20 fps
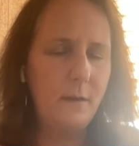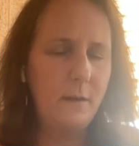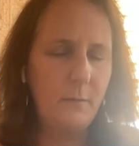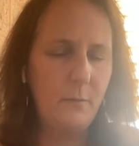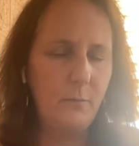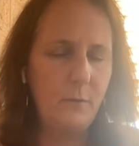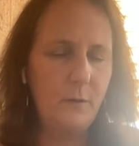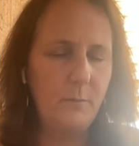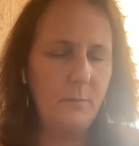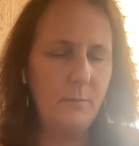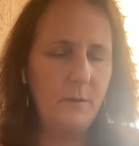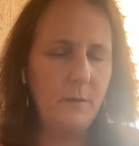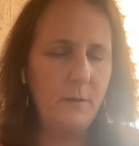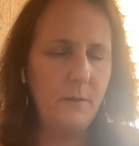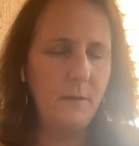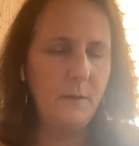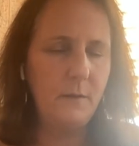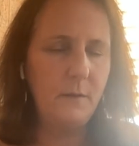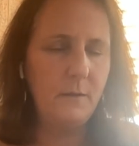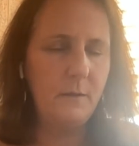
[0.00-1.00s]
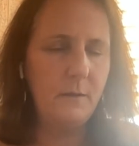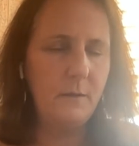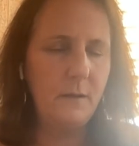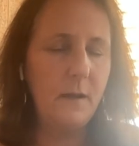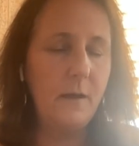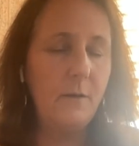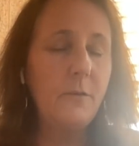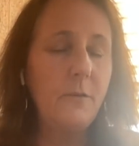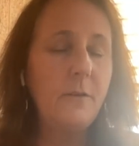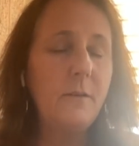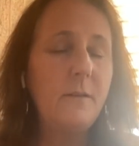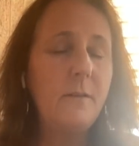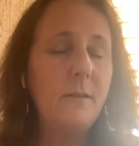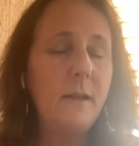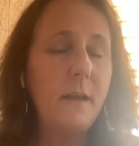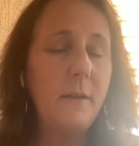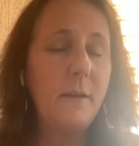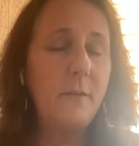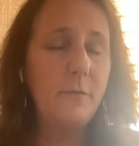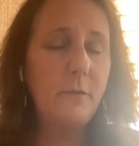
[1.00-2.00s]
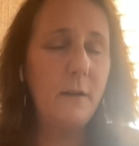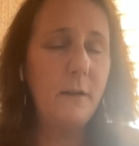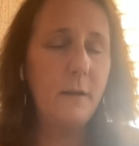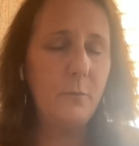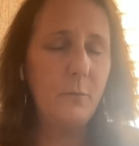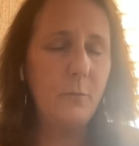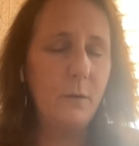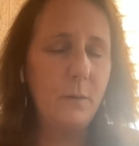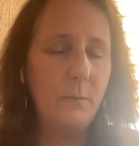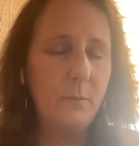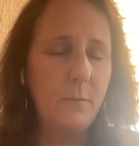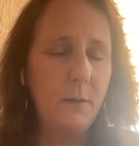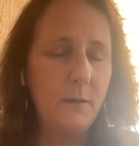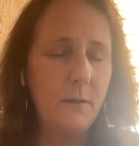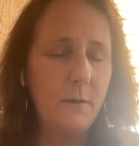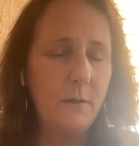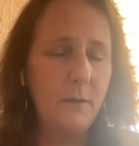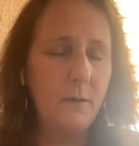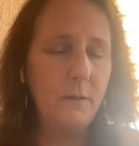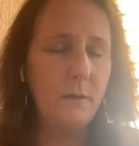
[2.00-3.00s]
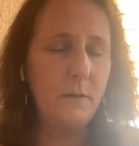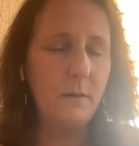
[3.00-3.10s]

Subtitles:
can we be? How safe can we be?